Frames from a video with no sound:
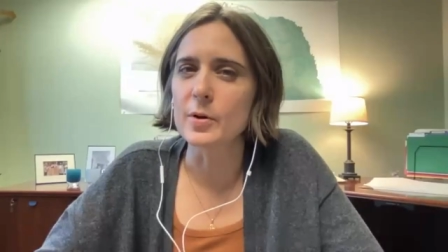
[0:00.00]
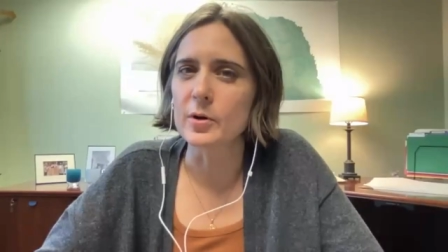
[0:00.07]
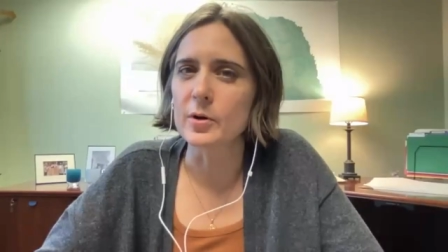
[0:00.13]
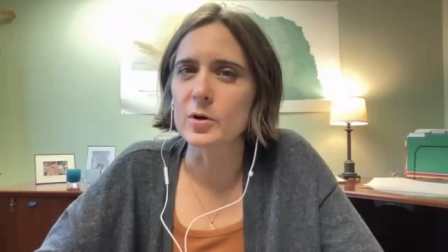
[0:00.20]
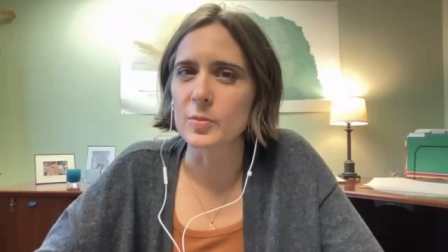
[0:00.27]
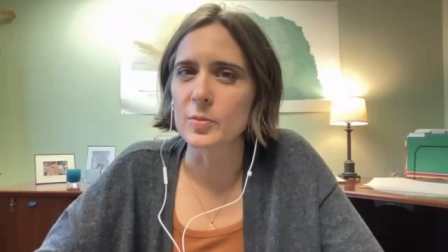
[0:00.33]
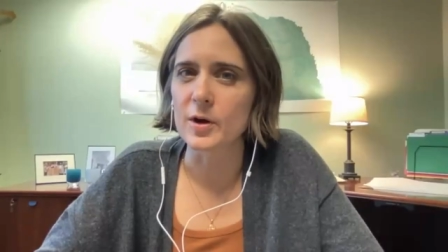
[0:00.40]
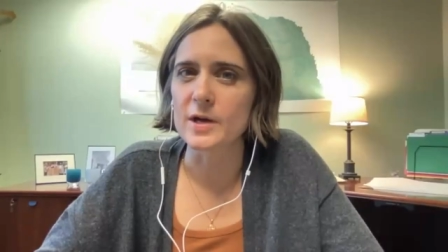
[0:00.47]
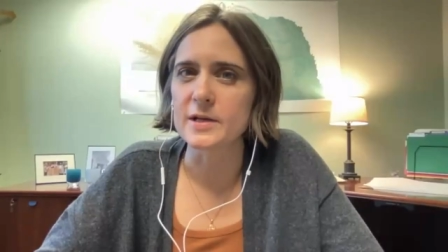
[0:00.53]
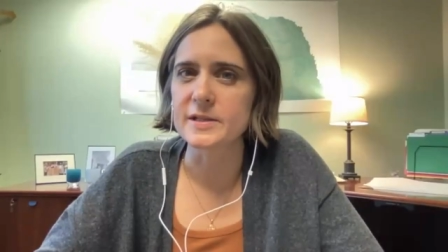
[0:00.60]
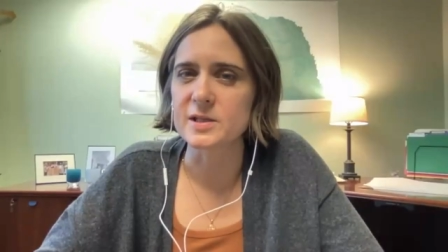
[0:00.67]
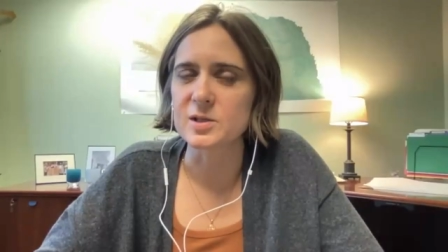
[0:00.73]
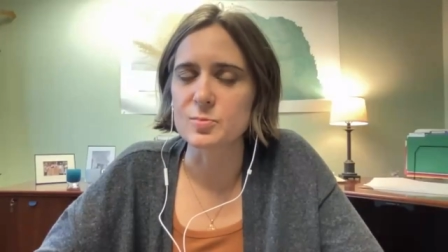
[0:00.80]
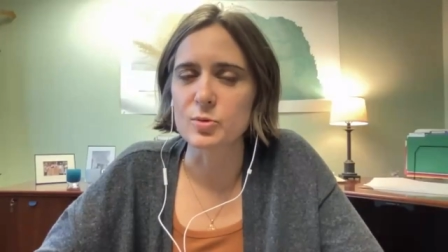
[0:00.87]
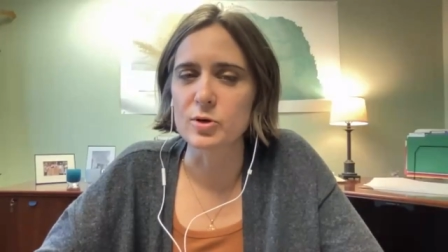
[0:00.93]
the Booker Prize
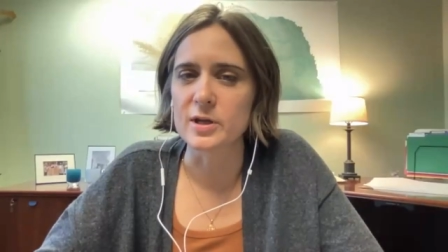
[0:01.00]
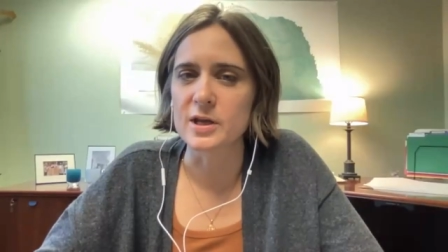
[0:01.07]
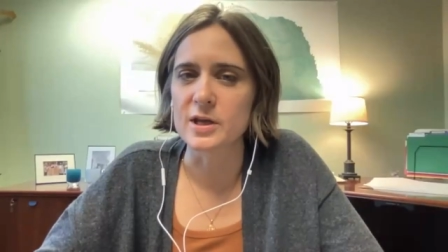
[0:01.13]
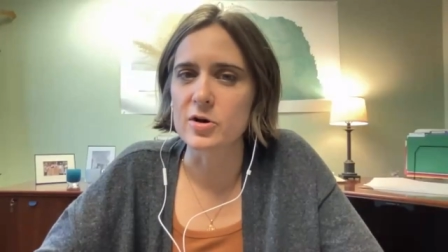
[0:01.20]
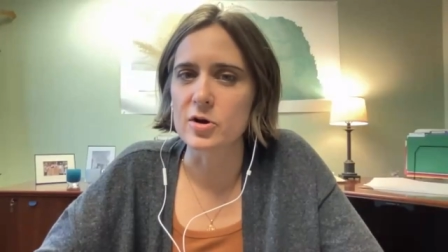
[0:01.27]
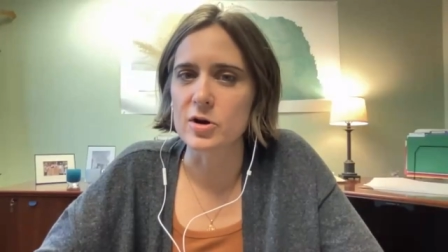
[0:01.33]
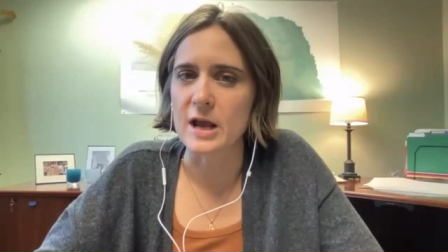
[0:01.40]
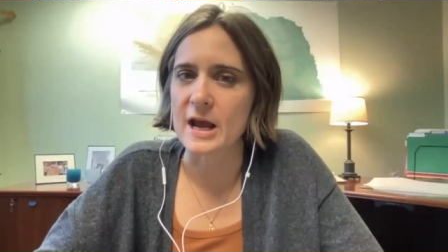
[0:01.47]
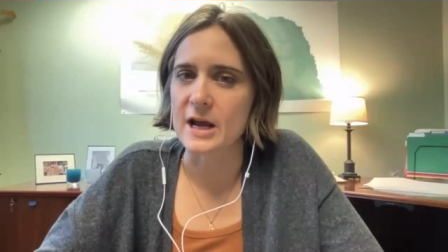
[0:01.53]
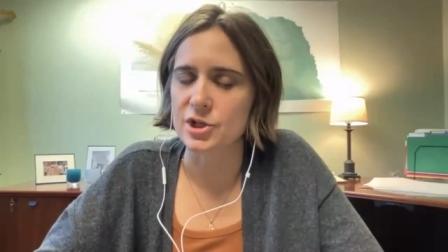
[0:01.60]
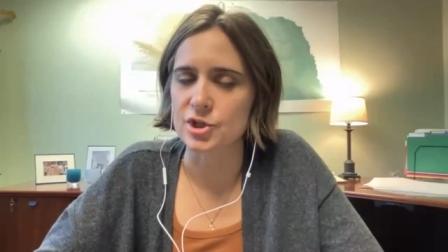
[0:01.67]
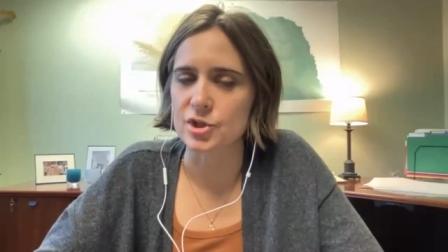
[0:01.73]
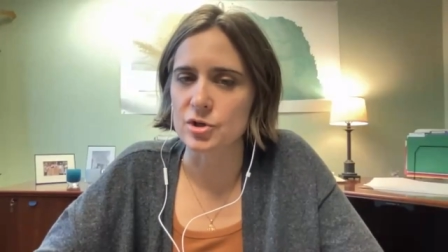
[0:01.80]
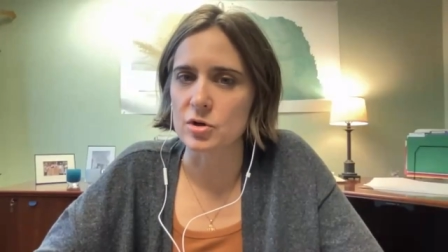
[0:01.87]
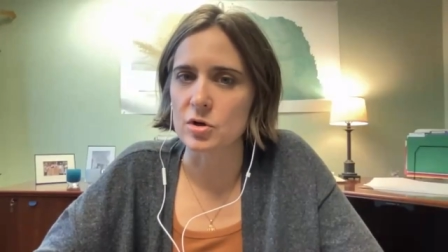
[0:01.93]
is pretty
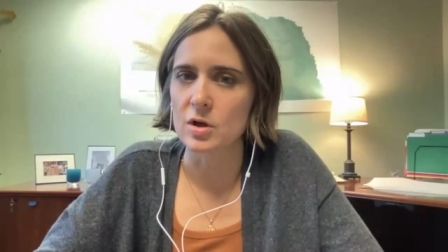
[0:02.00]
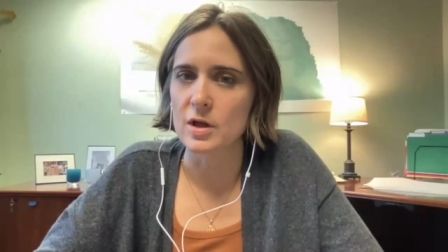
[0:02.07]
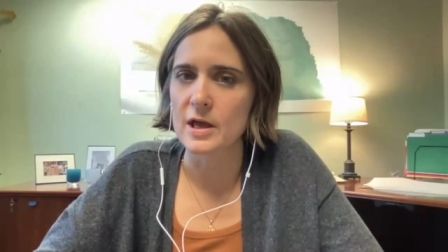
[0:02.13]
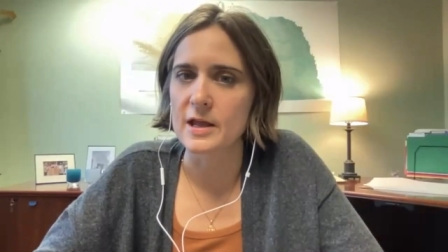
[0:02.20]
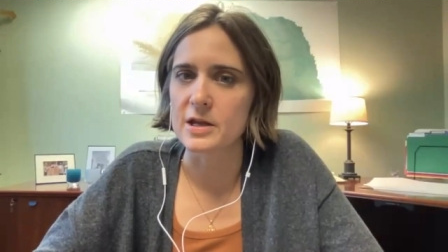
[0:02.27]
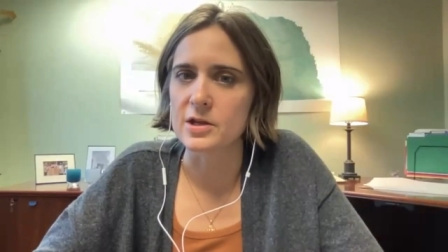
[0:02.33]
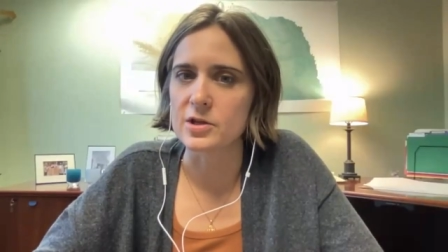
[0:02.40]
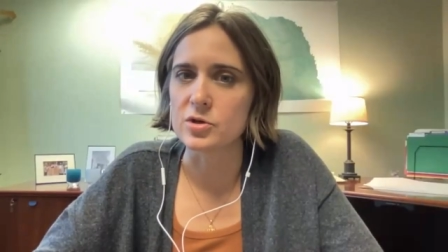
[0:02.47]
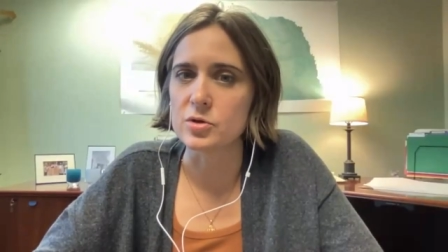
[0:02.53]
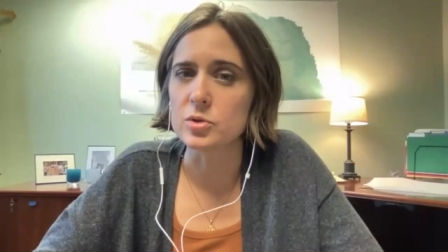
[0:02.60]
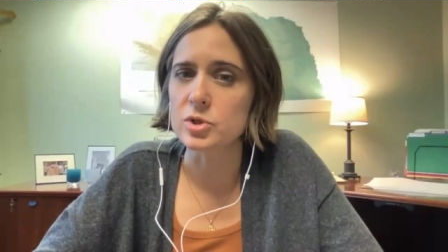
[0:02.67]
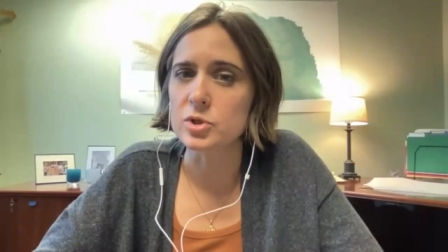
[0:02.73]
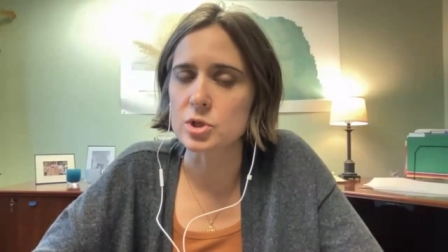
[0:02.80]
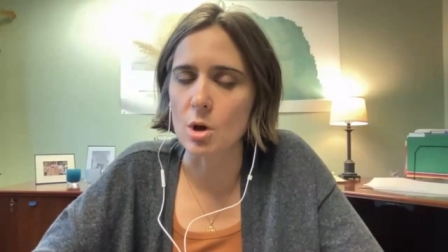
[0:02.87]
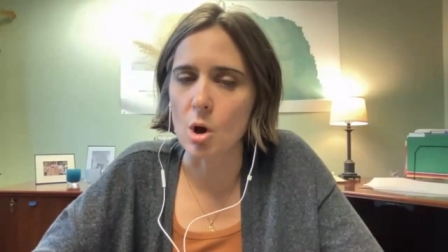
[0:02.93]
international, and it
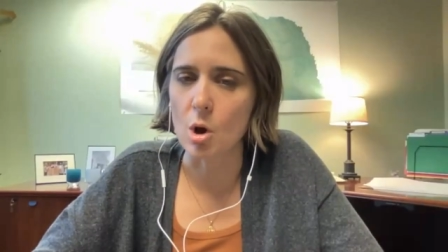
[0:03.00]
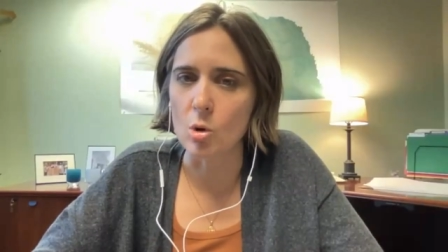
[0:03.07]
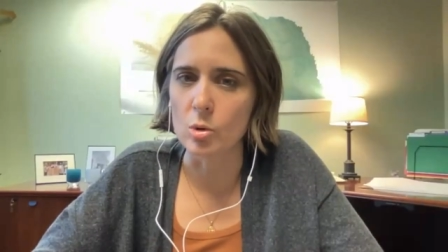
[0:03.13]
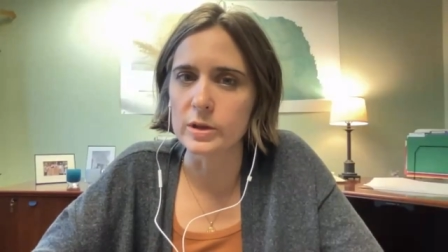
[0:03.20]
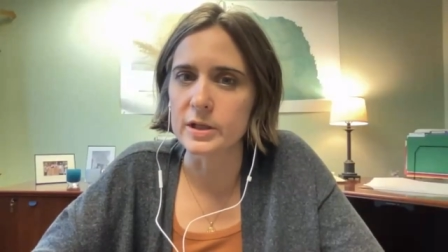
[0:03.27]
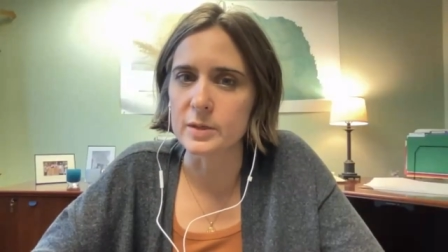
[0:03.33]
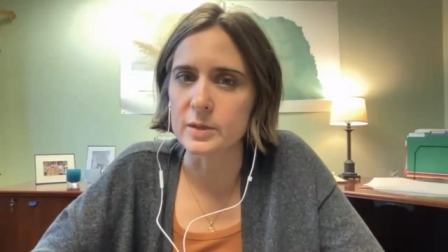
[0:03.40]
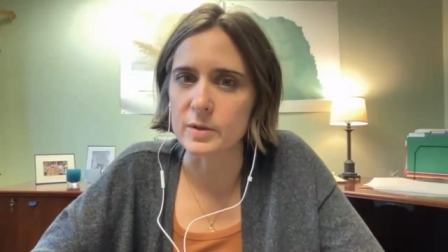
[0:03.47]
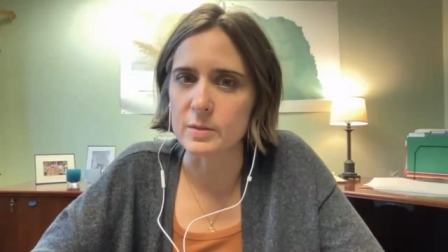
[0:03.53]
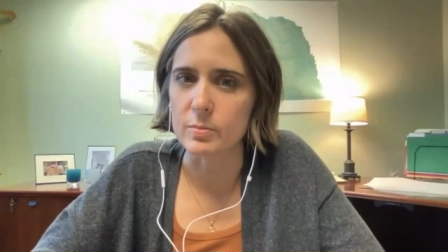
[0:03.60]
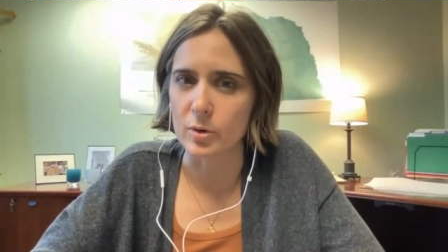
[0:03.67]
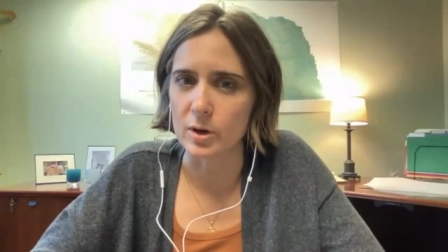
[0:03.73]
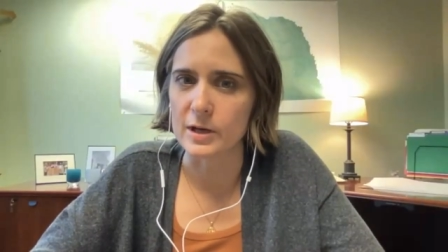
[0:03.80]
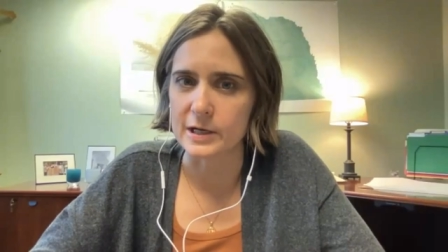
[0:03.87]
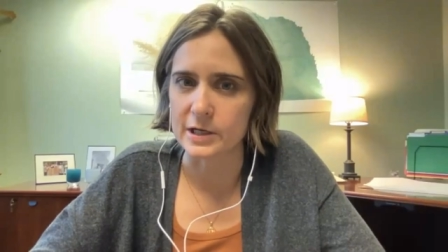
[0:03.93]
used to only be
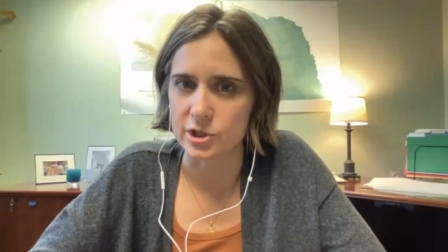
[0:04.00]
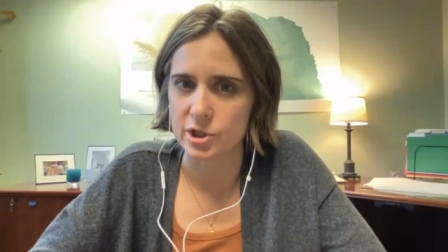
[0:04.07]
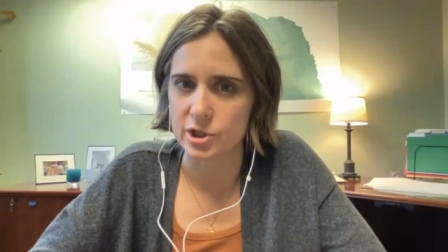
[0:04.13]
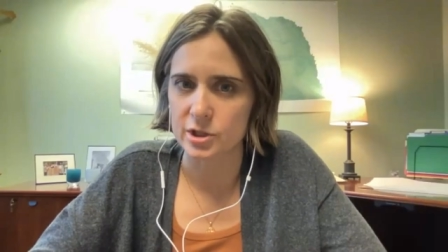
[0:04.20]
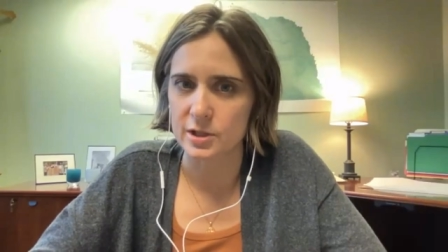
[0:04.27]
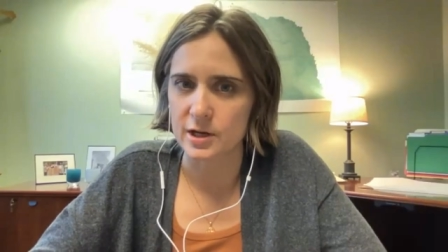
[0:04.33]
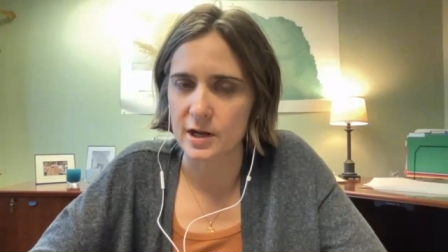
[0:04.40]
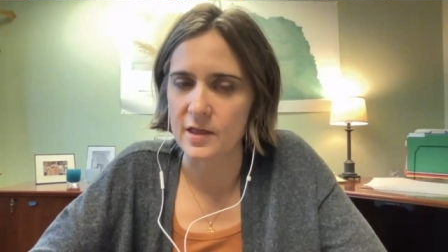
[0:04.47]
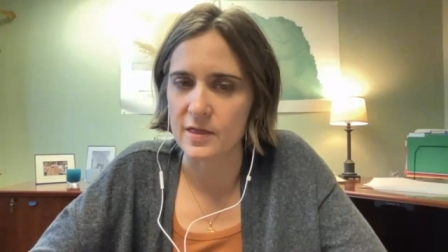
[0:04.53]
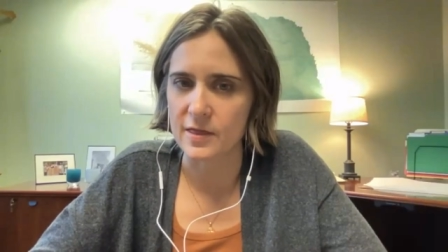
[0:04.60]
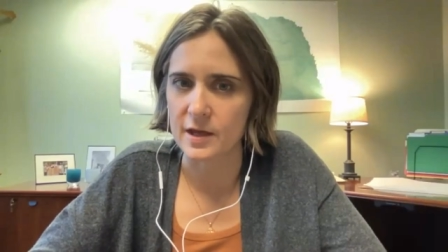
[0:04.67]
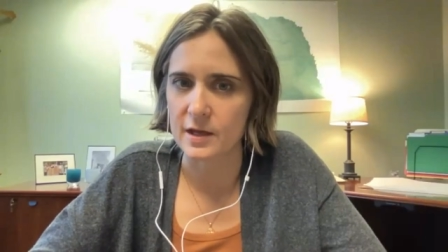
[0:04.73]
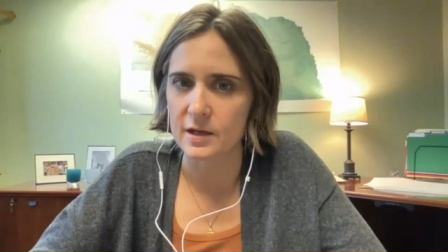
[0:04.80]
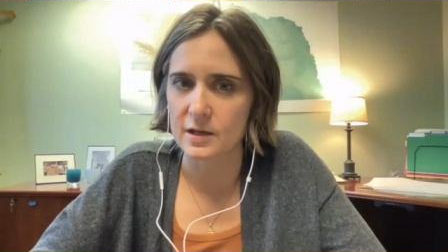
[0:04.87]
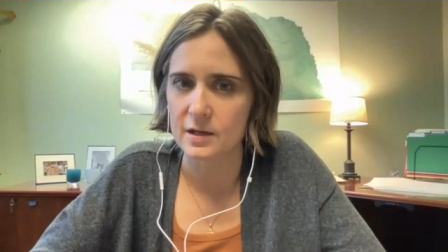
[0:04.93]
British, I
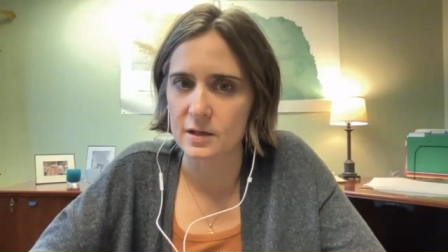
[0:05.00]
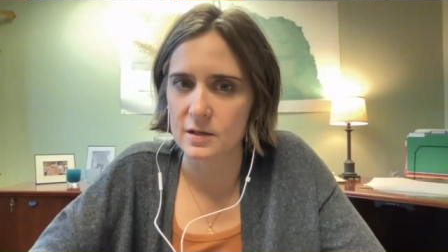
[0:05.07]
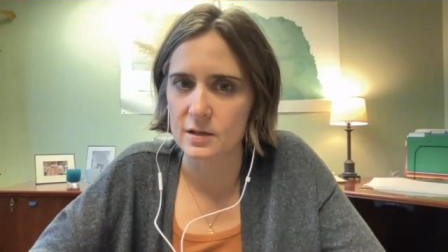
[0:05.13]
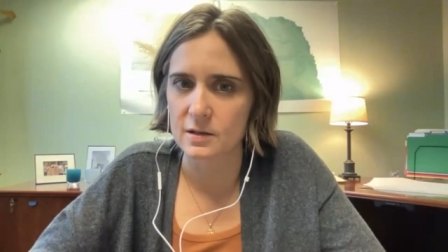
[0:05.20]
think.